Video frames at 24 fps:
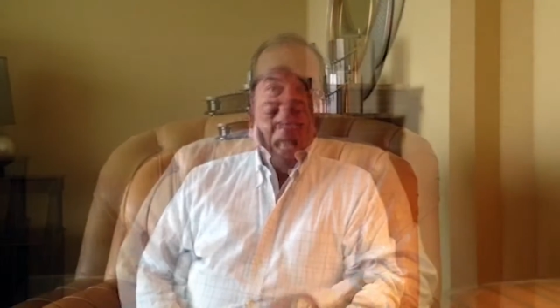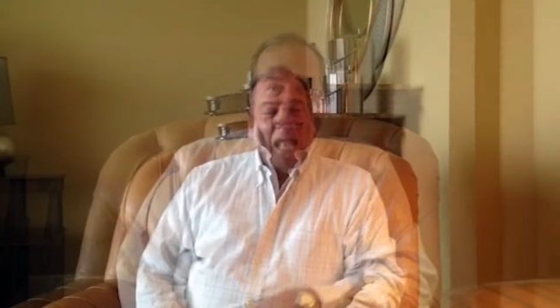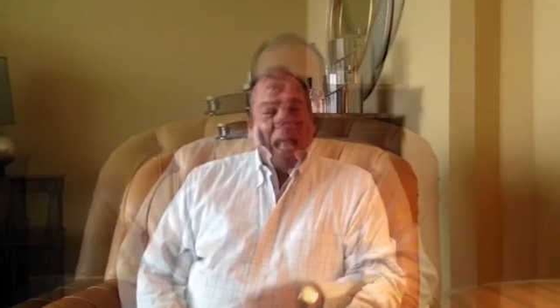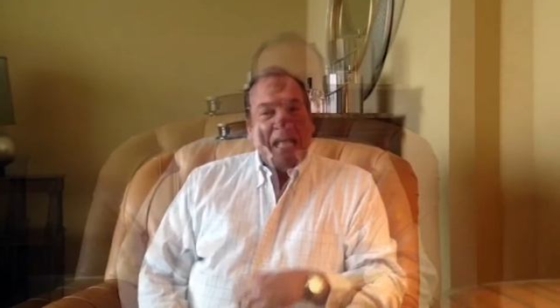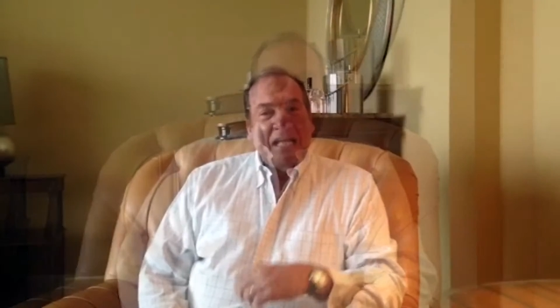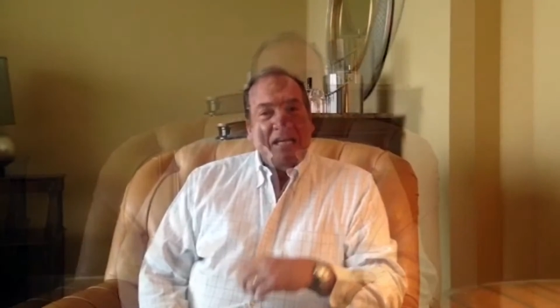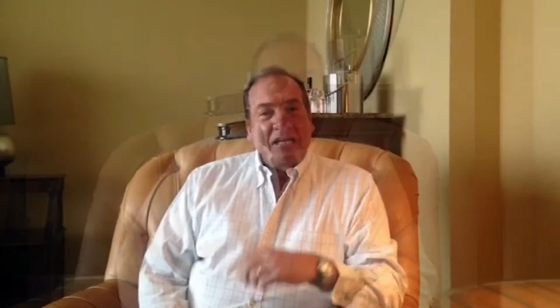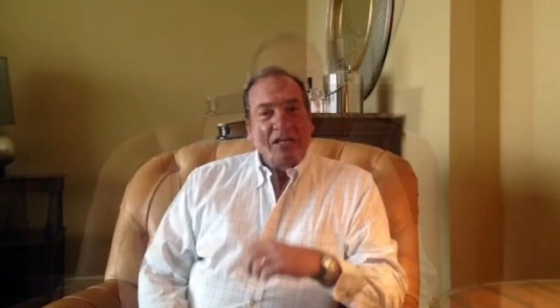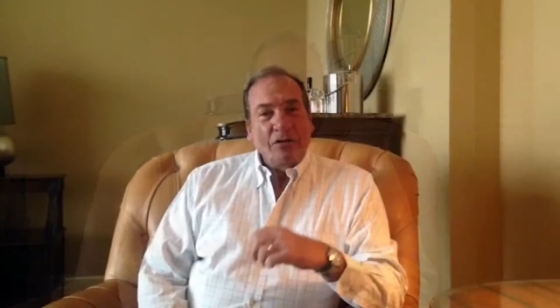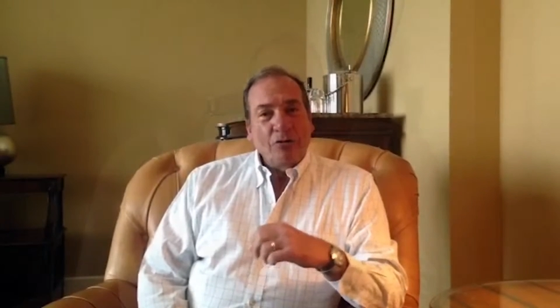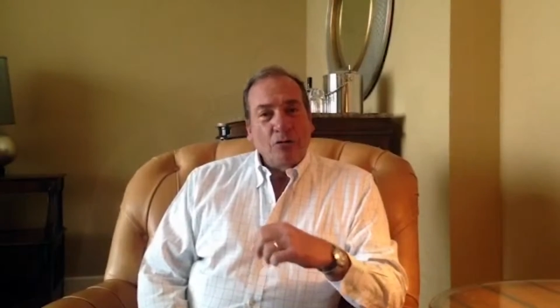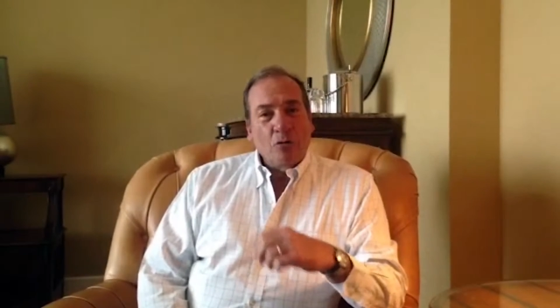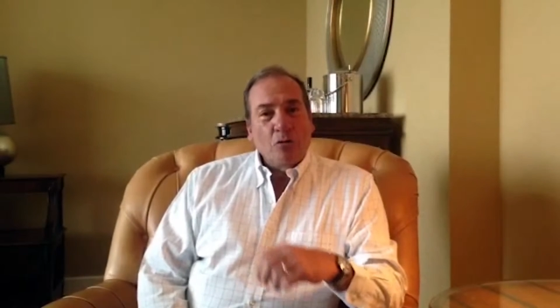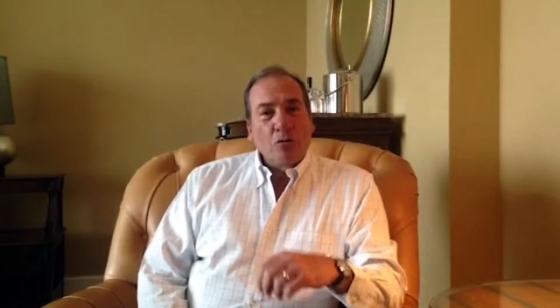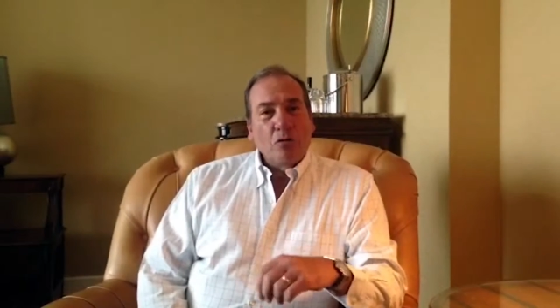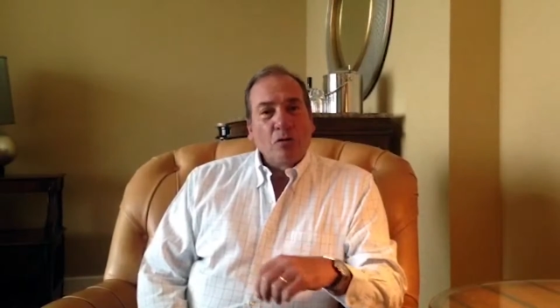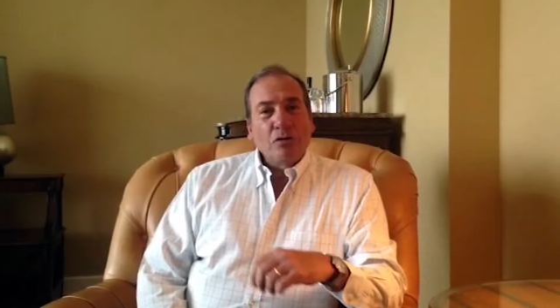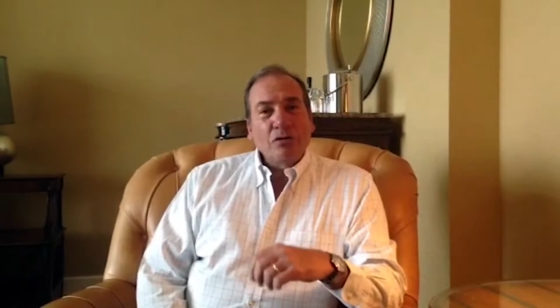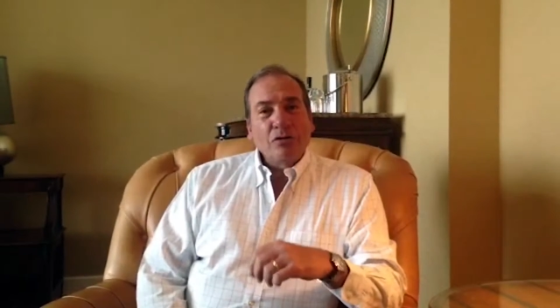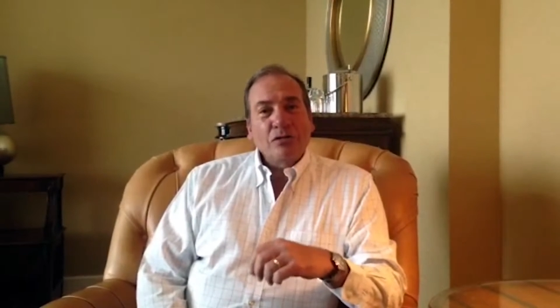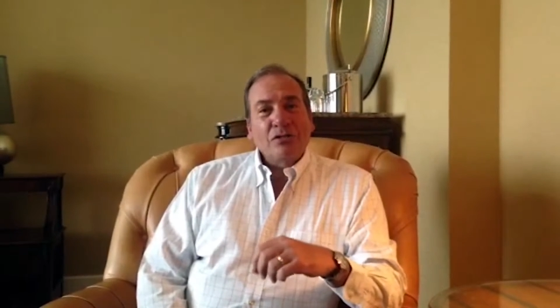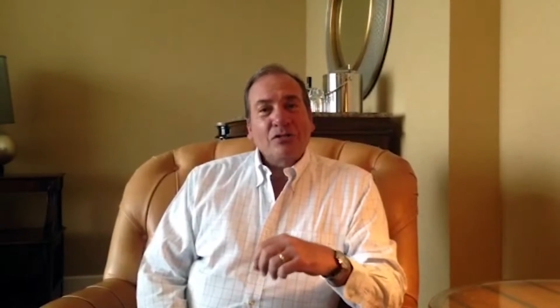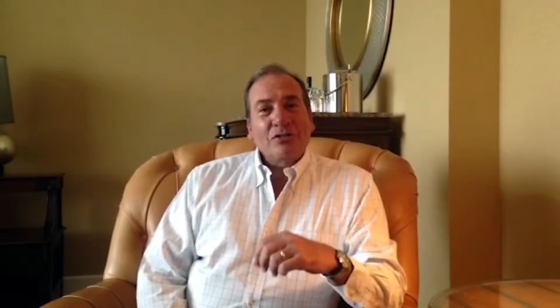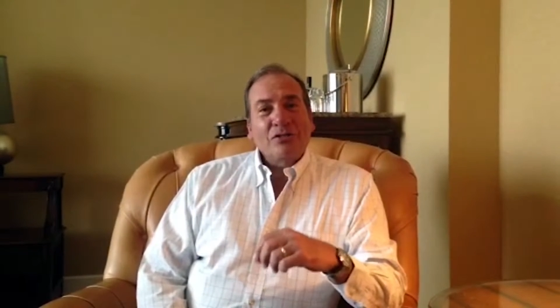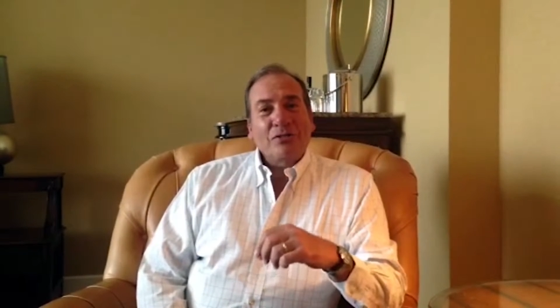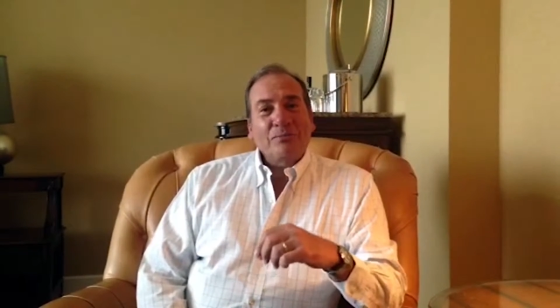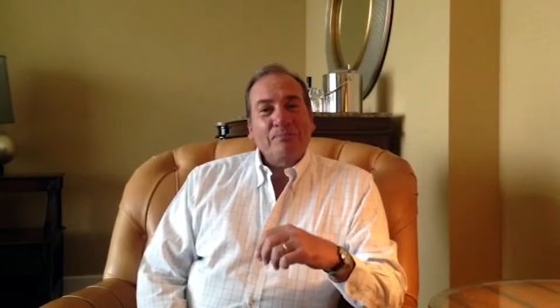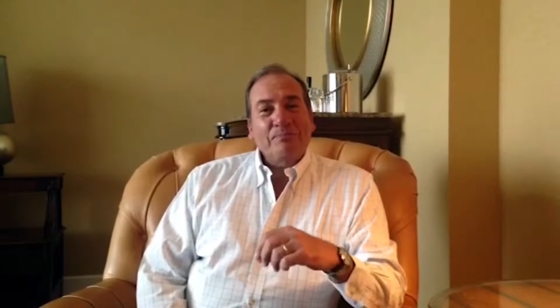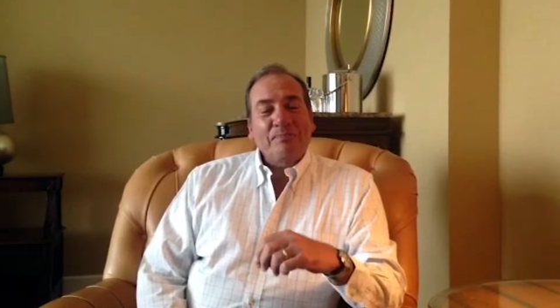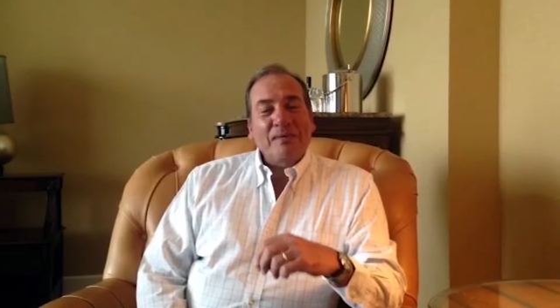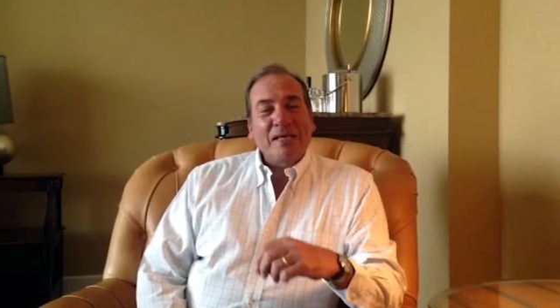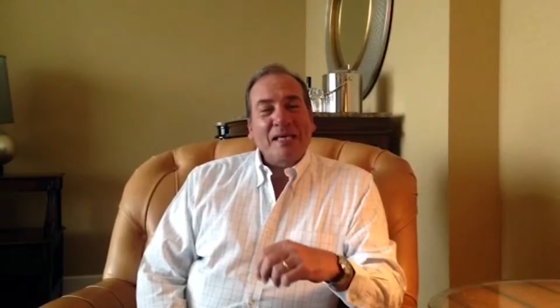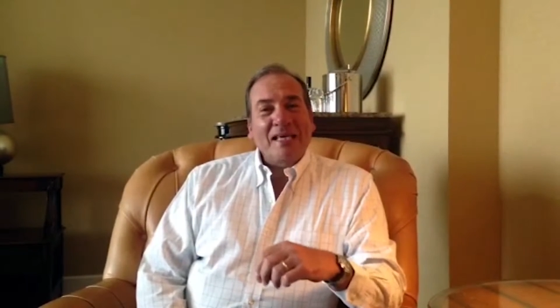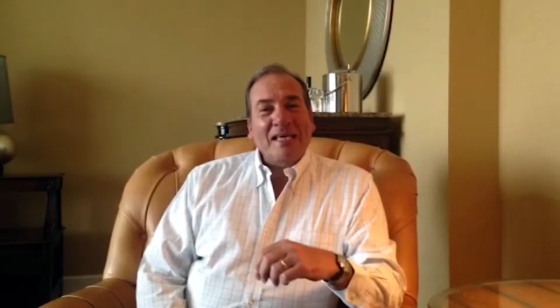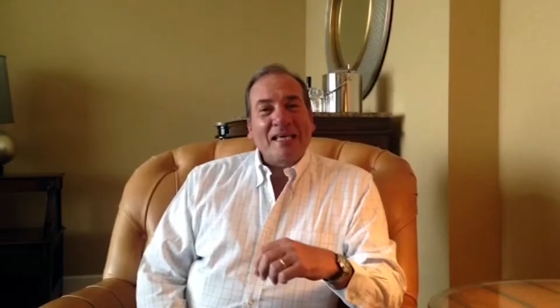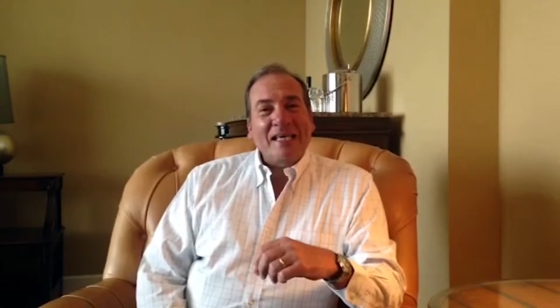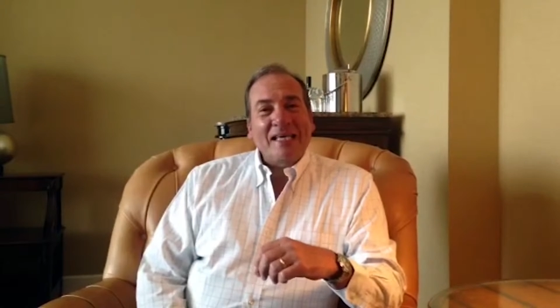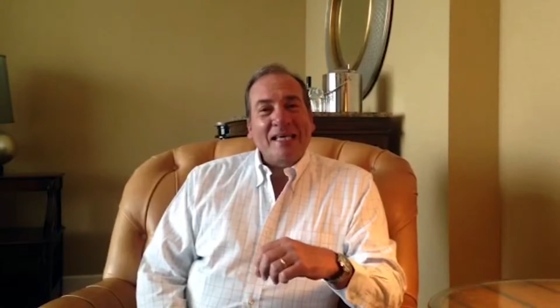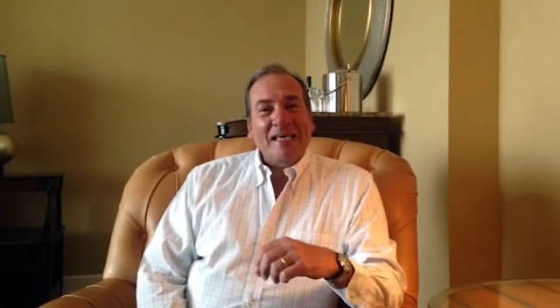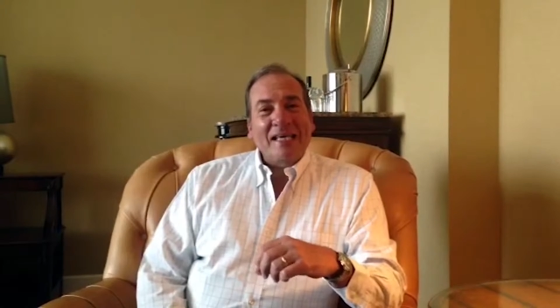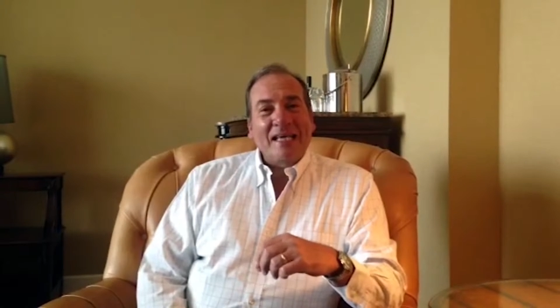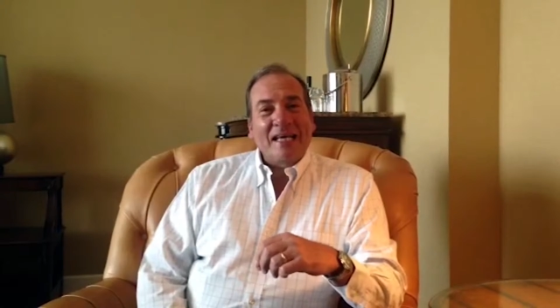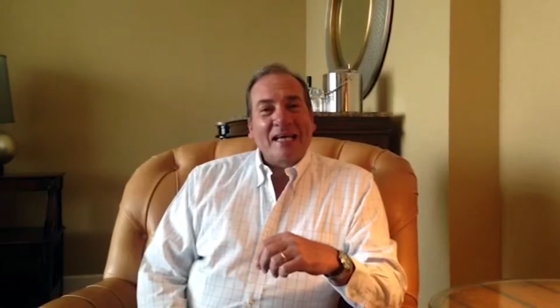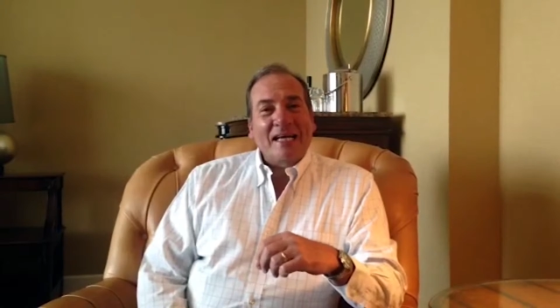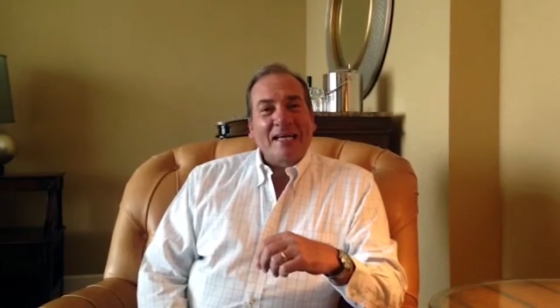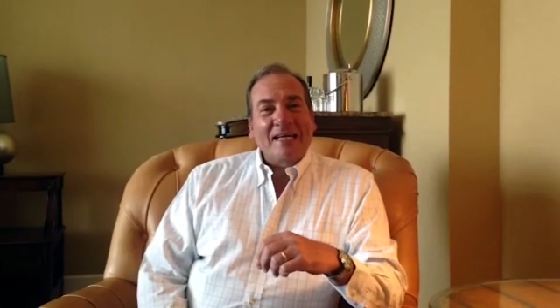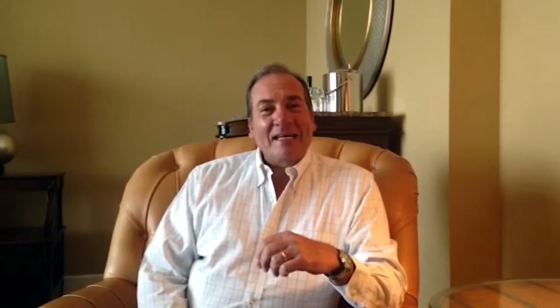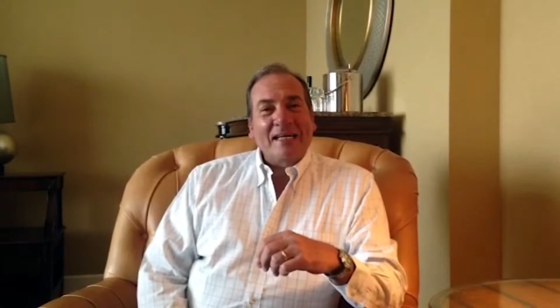And in order to be